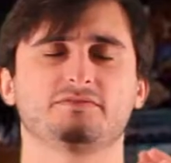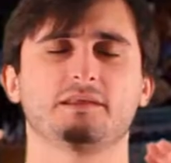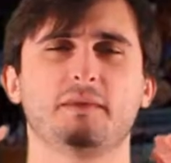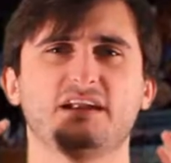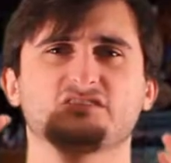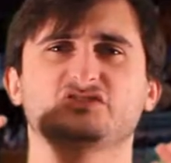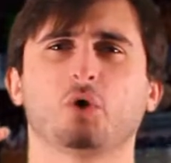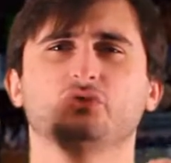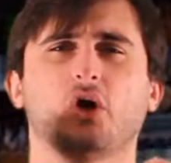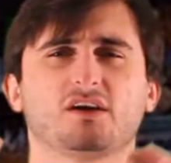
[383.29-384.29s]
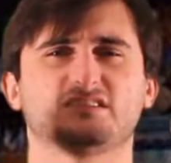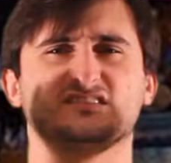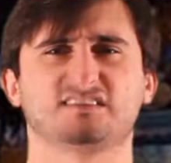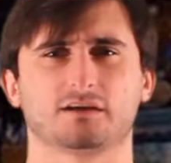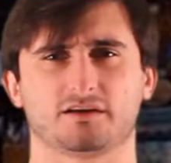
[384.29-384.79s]
they made it so darn
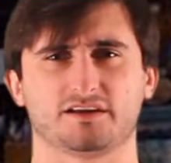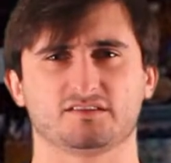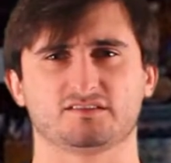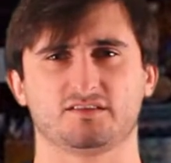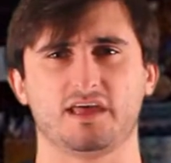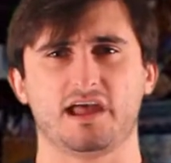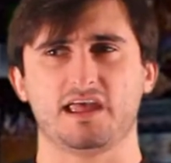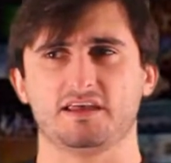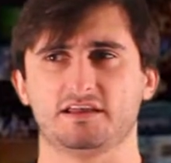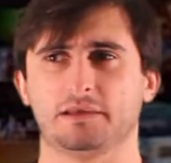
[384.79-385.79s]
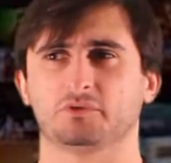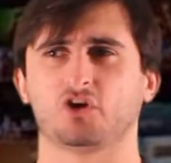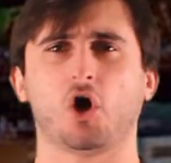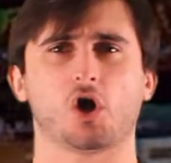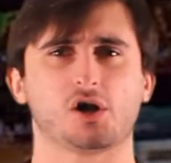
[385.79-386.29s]
serious that it, it was
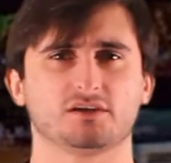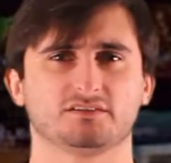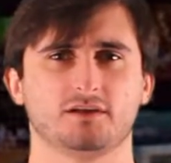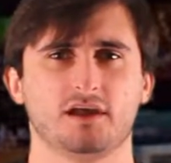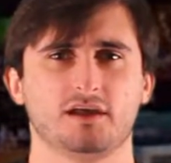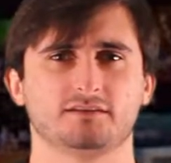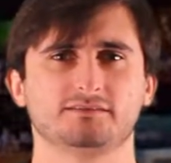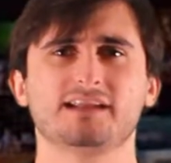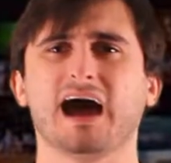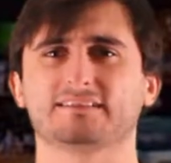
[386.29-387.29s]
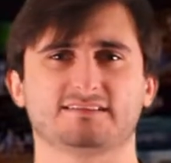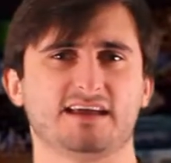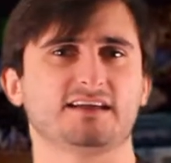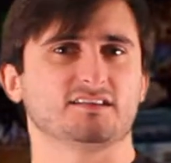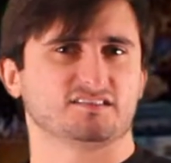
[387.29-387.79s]
hard not to
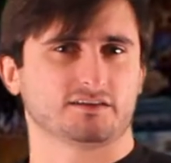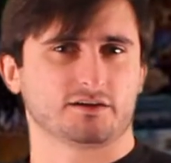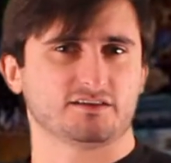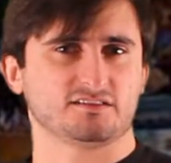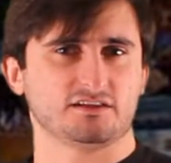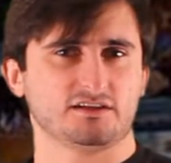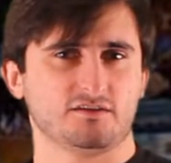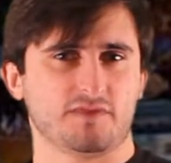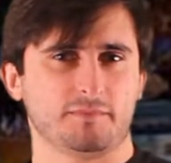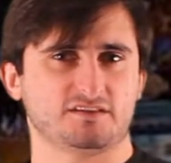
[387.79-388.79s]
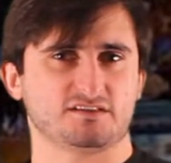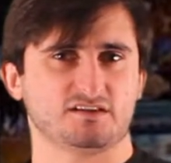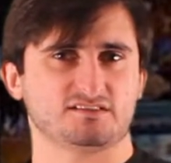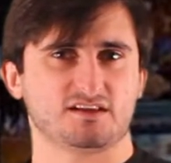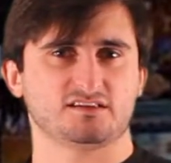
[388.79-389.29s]
take it seriously, if that makes
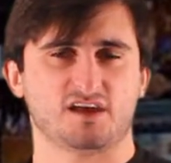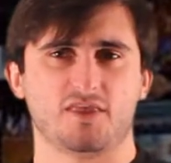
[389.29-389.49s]
any sense.